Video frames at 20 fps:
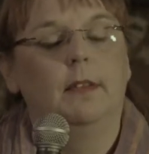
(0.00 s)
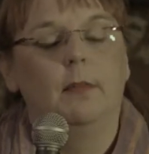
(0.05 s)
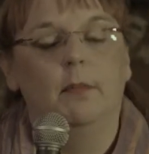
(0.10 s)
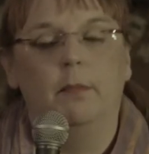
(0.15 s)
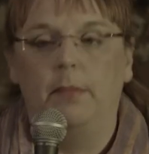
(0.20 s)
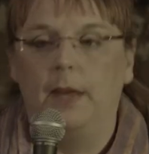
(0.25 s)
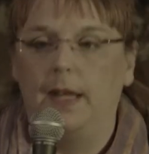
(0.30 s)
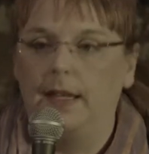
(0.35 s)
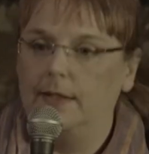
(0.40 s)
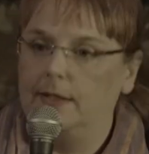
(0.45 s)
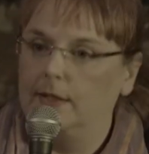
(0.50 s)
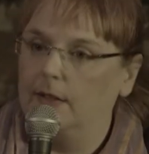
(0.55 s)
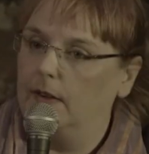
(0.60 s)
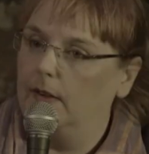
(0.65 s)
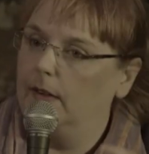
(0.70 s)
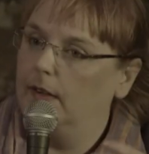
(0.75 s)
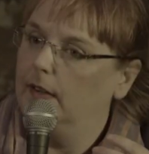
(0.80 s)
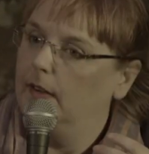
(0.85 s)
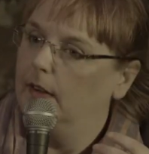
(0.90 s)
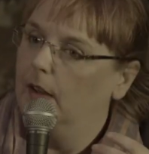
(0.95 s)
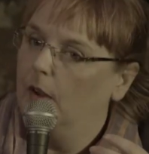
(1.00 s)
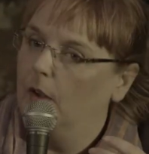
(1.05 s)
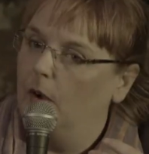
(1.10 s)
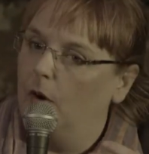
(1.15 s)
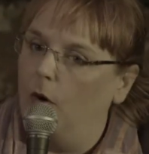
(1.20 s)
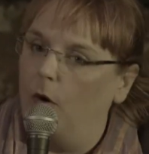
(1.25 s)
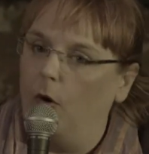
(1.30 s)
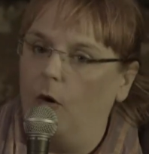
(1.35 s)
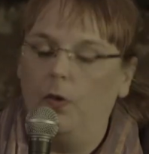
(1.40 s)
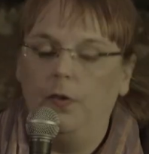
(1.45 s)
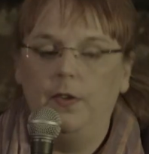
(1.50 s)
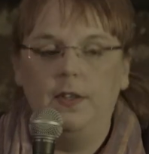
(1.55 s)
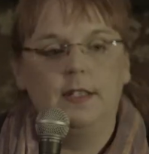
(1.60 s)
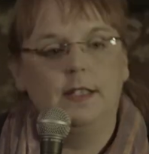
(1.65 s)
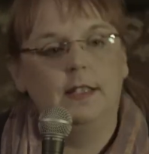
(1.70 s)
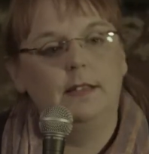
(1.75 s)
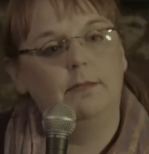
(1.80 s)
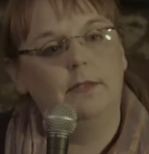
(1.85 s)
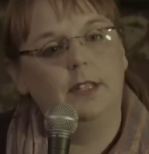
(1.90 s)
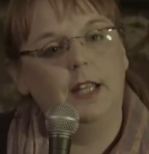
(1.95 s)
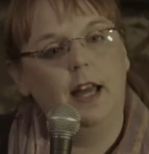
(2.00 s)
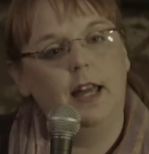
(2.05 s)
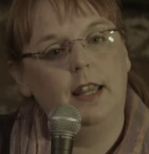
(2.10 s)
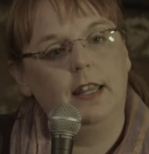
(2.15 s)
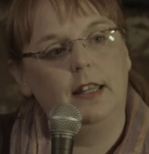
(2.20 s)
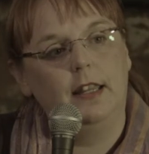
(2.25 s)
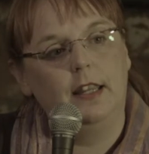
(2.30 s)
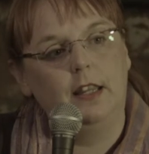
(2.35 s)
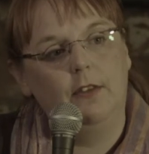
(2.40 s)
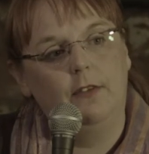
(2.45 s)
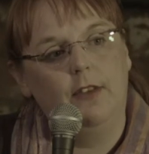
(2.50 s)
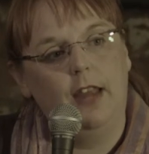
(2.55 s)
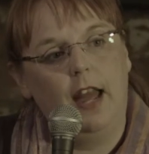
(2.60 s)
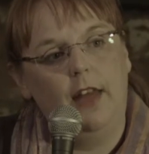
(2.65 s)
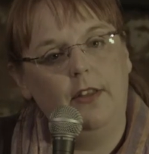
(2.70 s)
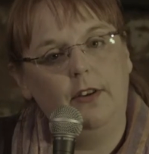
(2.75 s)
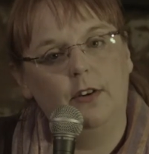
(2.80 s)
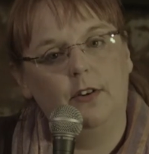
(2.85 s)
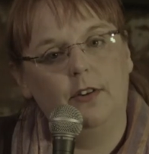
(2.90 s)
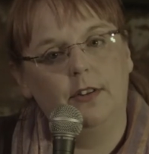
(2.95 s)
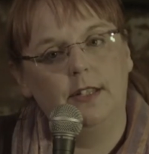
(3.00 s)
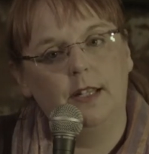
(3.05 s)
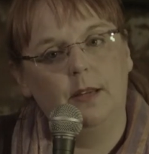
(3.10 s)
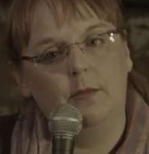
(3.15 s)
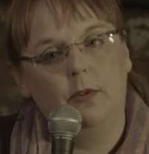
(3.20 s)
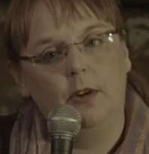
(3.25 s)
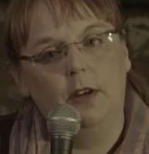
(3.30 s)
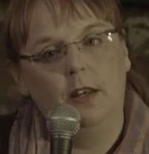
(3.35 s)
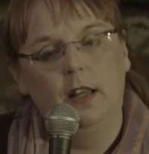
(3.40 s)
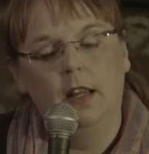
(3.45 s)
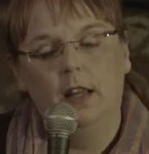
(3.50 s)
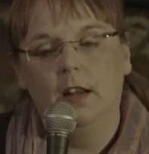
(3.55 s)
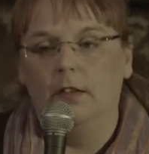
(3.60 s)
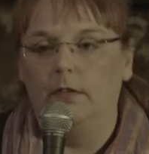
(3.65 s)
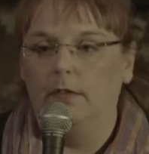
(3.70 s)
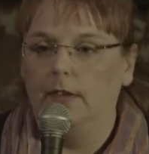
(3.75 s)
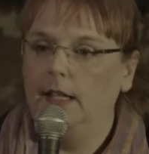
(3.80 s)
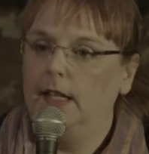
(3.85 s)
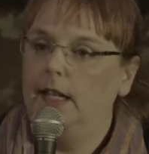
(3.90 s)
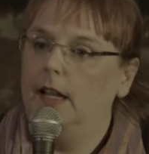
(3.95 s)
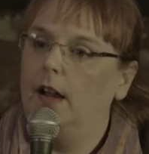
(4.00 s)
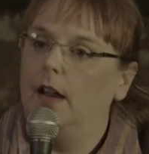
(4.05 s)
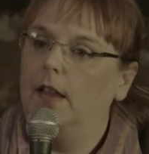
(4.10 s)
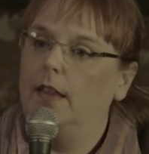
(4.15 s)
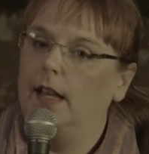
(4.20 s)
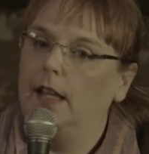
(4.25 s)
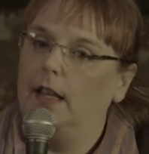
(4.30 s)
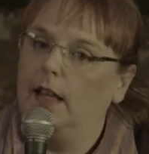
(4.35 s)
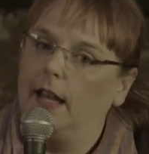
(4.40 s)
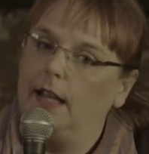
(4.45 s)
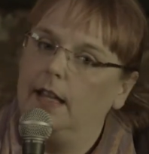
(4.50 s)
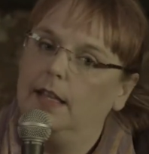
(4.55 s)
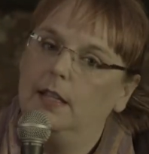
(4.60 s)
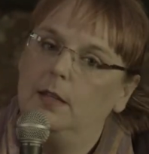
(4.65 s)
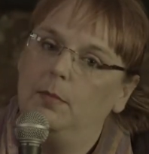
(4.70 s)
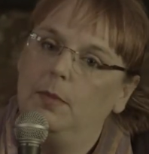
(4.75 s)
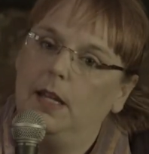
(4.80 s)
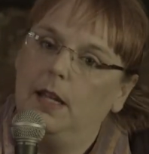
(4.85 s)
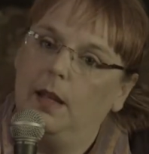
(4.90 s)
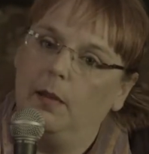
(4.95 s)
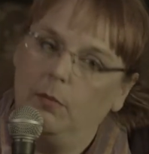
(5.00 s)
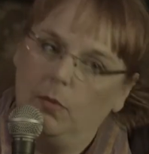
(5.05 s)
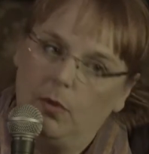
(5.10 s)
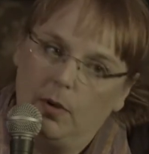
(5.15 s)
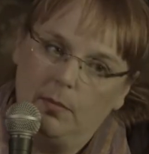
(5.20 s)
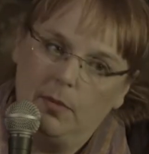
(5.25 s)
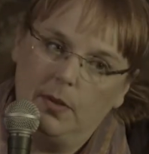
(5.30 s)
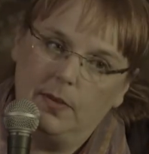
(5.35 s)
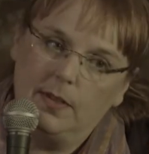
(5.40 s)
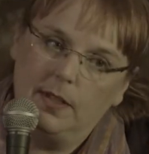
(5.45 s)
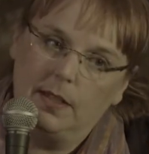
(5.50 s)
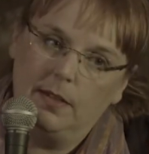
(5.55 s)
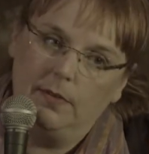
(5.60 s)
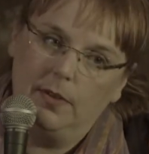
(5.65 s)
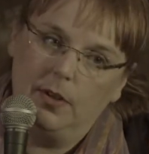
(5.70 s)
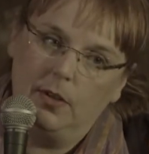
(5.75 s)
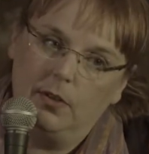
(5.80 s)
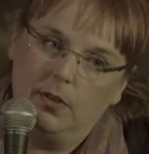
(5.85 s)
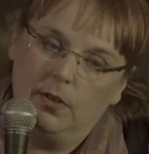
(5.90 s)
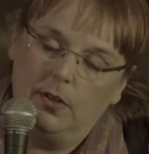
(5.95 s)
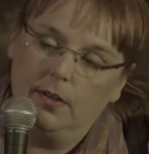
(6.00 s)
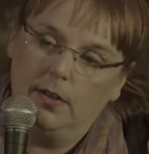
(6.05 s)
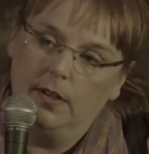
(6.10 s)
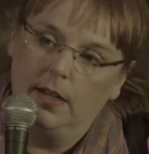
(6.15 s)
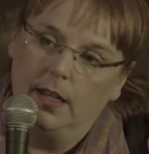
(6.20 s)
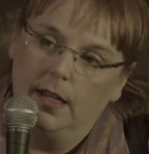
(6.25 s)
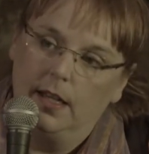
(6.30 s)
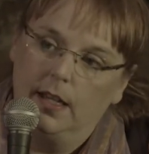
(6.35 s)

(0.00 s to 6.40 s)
based on all this data that you've gathered on someone. Really, are they likely to become criminals in the future?